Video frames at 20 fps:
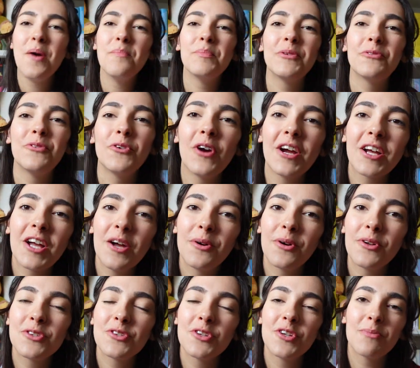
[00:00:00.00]
Before I go
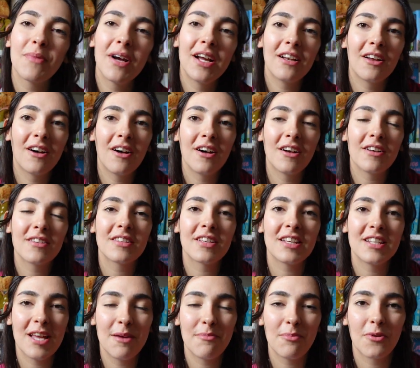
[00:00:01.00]
on to my last
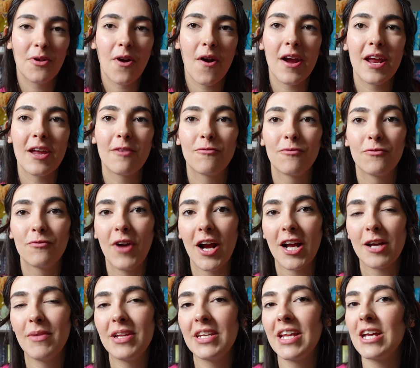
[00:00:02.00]
contemporary
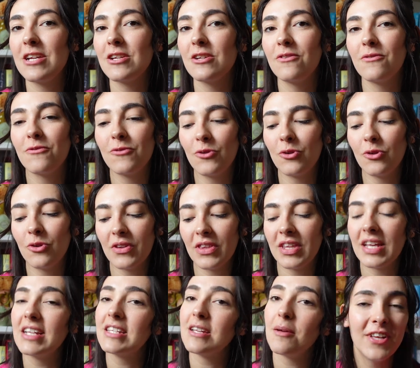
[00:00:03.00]
recommendation for
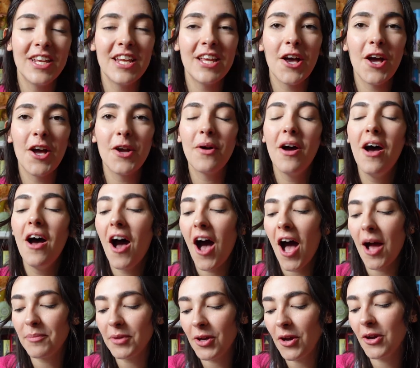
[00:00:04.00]
this video,
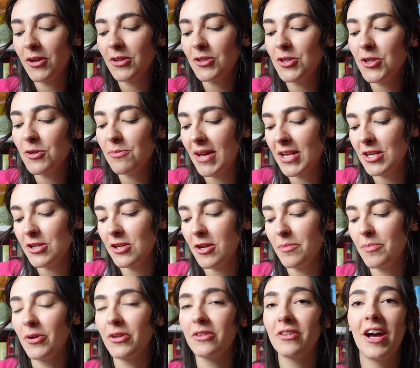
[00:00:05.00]
I'm going to mention a
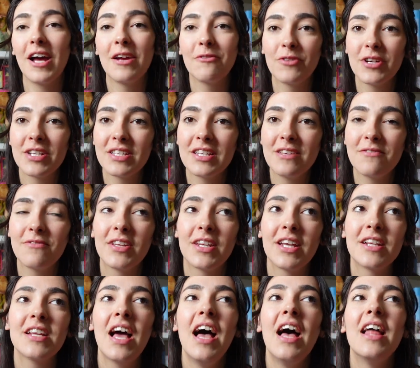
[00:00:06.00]
book that I've recently finished.